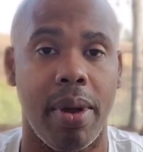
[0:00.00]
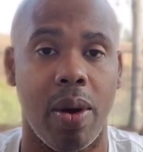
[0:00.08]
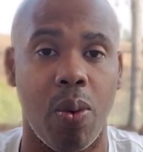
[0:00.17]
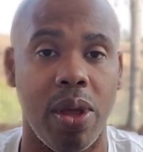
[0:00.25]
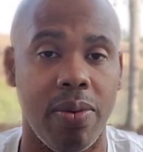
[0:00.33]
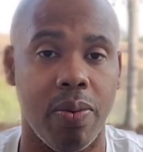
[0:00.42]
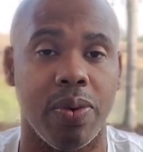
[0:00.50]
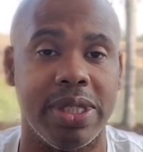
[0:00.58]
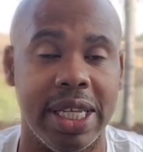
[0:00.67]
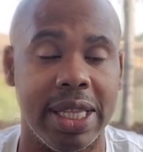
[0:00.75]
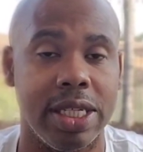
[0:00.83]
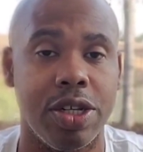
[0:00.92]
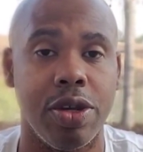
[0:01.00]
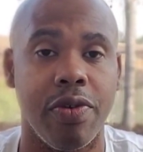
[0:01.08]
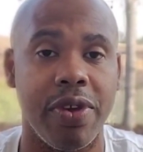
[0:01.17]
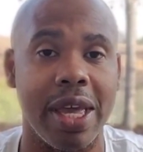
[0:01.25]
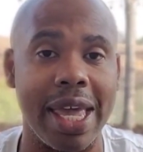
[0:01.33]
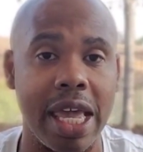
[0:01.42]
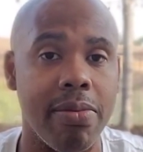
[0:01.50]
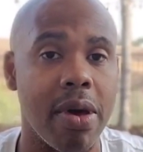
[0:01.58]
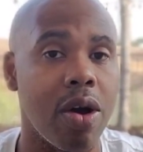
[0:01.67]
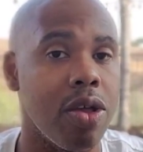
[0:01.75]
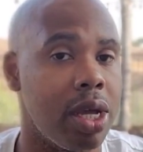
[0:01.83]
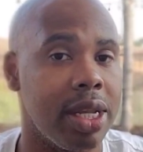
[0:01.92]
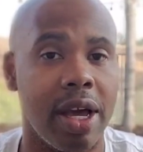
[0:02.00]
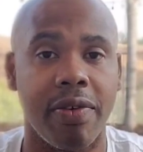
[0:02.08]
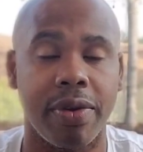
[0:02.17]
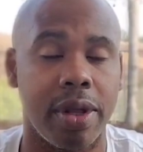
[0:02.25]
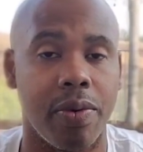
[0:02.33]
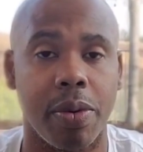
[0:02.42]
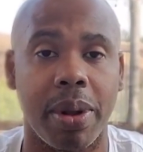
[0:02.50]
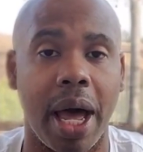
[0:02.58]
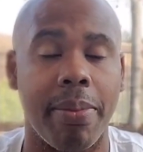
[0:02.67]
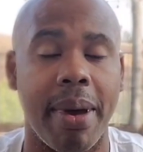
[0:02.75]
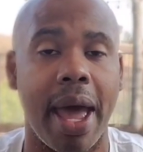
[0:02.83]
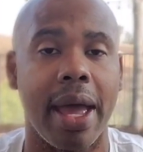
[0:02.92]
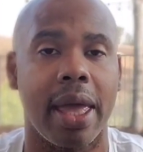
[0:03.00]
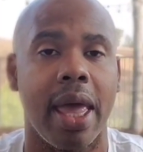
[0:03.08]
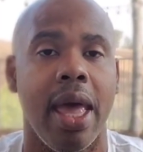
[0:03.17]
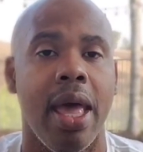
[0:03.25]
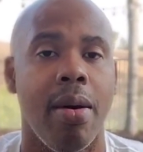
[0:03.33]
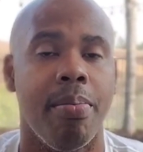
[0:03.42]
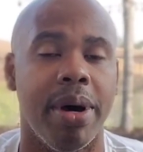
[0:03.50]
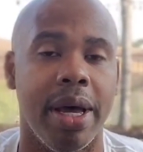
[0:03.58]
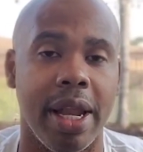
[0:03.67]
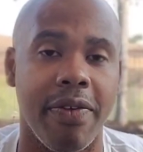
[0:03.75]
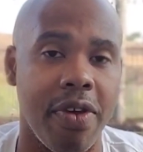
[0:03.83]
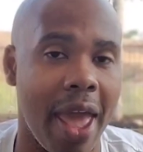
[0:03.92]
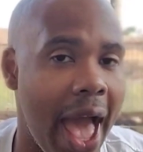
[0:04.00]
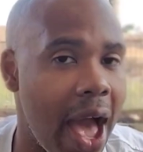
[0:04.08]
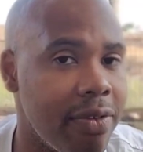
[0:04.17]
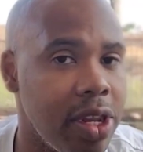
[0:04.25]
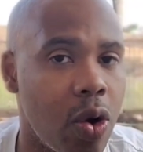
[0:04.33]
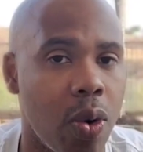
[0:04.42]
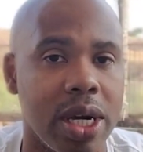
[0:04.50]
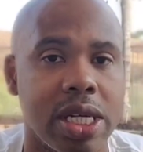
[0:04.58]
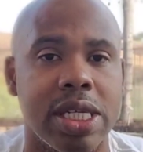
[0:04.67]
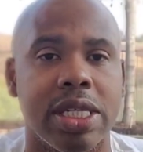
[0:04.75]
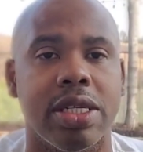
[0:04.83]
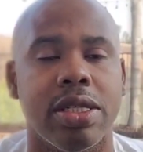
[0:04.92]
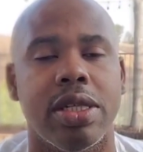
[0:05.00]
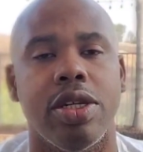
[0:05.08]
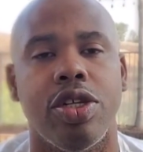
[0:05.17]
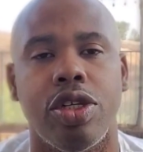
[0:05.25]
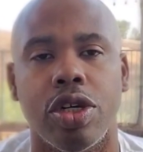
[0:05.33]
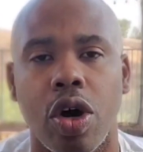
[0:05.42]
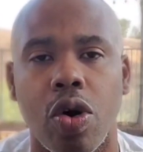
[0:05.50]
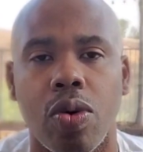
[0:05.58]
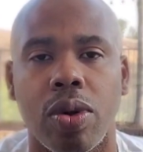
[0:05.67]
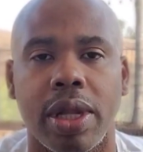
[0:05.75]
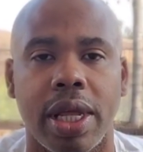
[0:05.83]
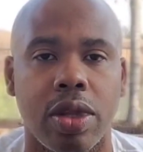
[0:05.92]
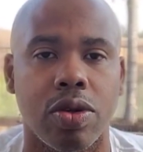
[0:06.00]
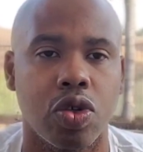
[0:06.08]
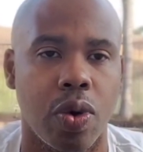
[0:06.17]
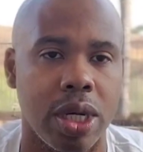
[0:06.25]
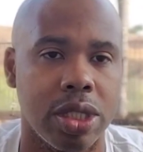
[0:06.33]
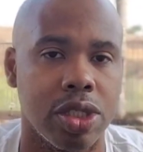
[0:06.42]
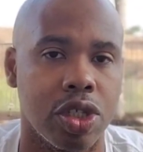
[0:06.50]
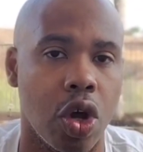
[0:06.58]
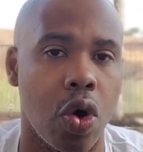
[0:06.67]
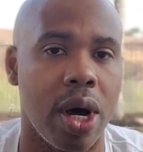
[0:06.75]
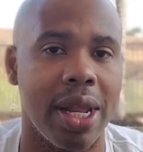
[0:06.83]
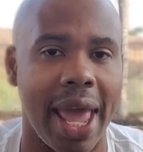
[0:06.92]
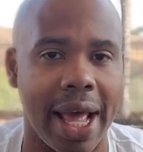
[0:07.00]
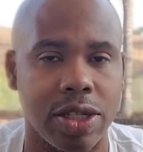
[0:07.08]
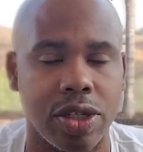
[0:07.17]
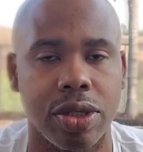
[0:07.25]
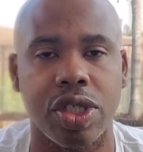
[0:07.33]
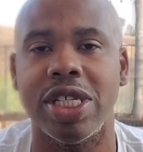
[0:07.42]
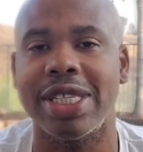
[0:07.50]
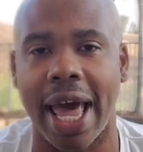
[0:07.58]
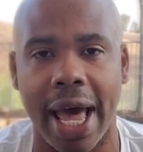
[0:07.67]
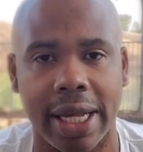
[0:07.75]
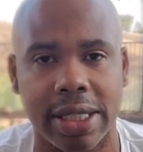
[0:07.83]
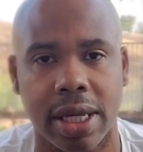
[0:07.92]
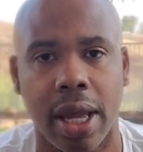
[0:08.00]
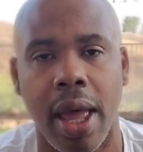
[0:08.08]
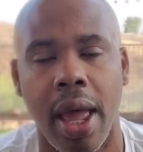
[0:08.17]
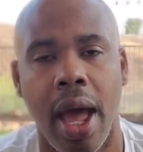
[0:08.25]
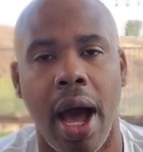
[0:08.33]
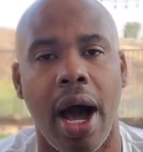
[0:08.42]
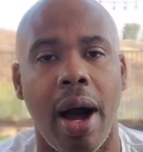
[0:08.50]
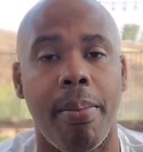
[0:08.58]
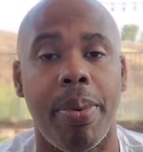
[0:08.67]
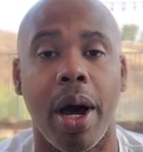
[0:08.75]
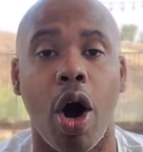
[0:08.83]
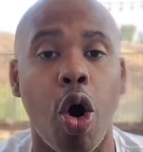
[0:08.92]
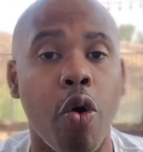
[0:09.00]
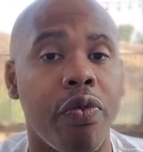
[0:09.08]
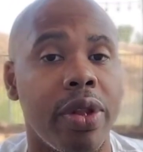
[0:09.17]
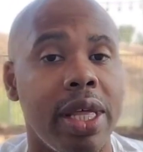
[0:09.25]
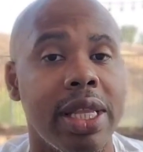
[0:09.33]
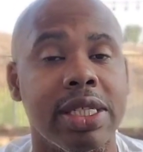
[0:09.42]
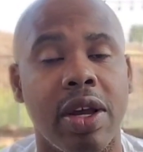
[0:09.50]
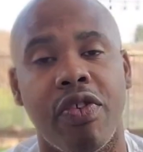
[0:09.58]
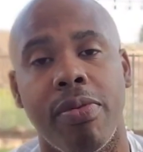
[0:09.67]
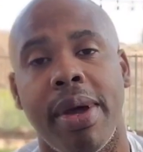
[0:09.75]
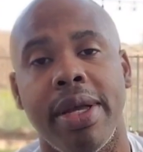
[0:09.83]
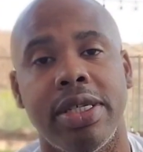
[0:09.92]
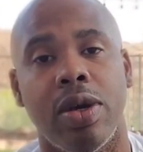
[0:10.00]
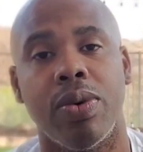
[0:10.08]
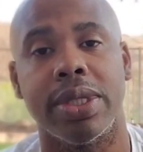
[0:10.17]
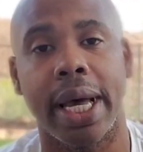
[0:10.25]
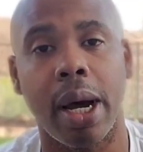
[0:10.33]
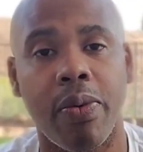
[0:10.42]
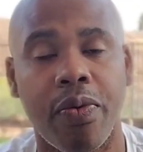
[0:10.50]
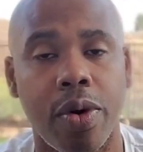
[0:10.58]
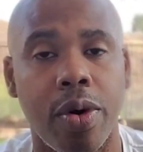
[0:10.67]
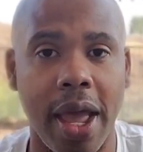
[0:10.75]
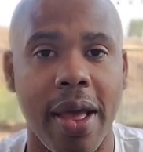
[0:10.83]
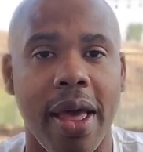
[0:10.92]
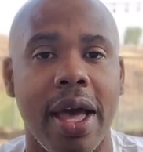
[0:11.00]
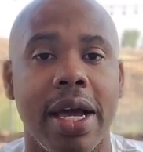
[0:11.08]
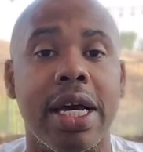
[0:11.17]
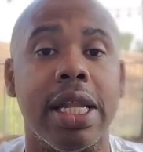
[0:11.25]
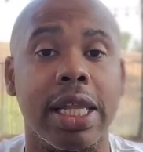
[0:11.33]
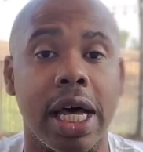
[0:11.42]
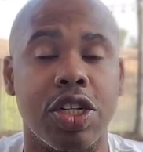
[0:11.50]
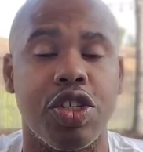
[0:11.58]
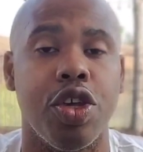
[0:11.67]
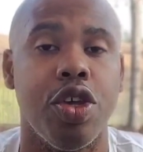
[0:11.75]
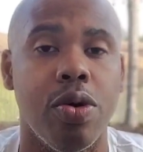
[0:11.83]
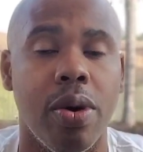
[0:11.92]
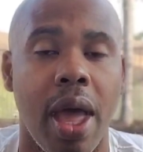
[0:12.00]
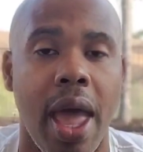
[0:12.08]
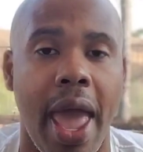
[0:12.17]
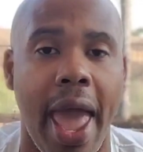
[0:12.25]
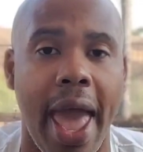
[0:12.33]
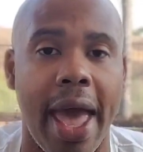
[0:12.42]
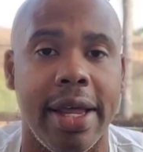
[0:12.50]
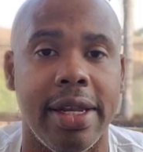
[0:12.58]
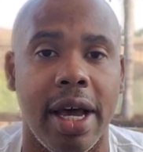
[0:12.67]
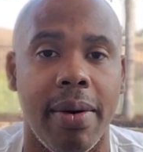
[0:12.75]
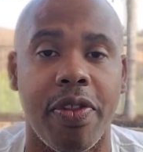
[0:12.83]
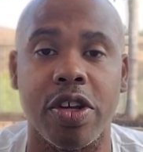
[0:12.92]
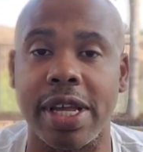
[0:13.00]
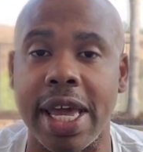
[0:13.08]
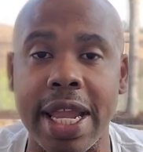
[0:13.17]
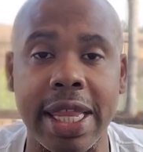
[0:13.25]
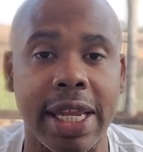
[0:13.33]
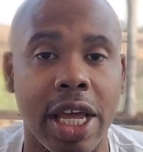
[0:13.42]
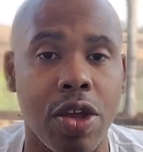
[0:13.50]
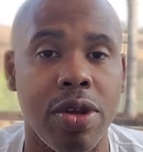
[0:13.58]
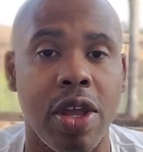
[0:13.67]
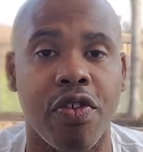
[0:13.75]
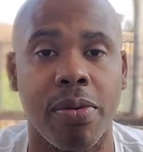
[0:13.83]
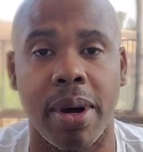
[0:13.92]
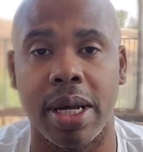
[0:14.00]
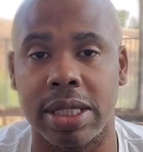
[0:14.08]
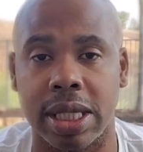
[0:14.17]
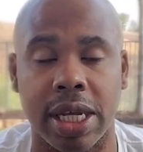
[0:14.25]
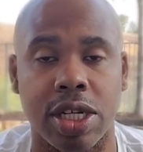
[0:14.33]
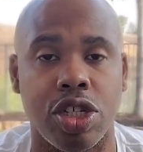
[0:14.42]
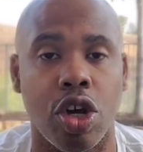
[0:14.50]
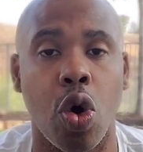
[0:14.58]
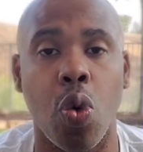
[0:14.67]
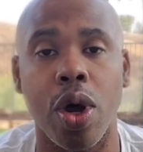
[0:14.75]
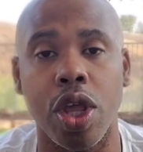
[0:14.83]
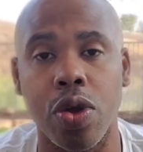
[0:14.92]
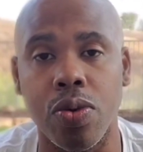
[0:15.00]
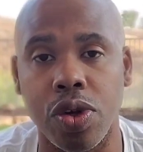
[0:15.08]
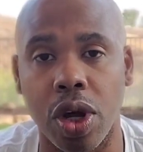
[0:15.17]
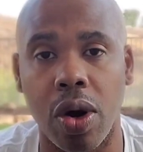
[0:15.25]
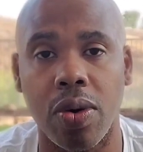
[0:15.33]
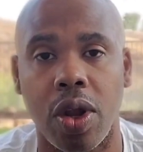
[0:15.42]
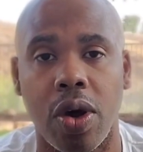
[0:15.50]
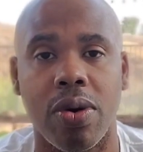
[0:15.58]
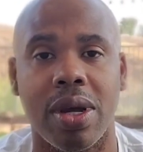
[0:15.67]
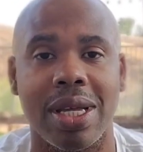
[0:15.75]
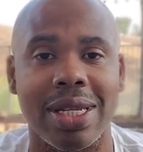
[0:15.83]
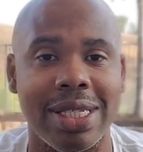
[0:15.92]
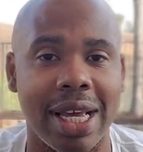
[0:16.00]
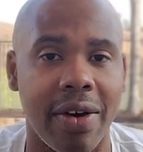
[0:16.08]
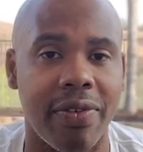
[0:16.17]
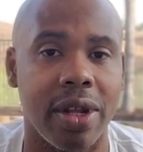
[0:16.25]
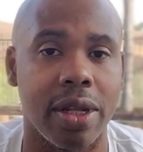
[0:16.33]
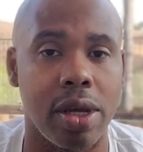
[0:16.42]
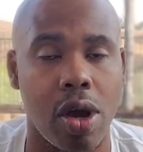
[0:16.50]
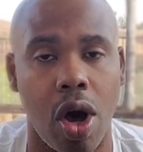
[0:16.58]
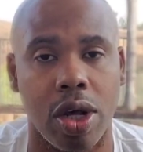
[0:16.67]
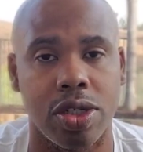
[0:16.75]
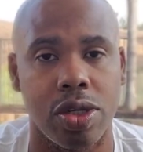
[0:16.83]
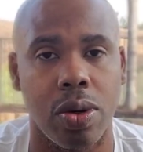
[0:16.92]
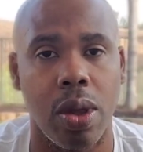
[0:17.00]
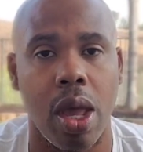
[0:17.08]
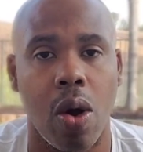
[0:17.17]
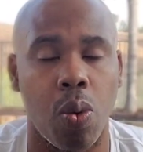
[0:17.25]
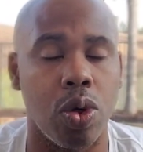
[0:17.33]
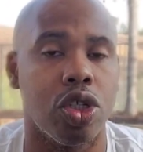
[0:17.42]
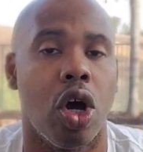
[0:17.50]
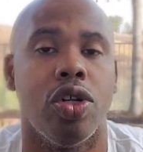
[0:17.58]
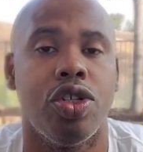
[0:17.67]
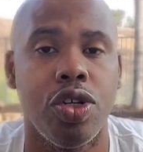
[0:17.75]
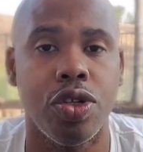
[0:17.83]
we sent it to you via email, you can definitely reply back. But if you have any questions, don't let those questions go unanswered. Just ask. But hopefully this information was helpful. Good luck to you. And if there's anything that you need from us, let us know. What you don't know can definitely cost you. We'll talk to you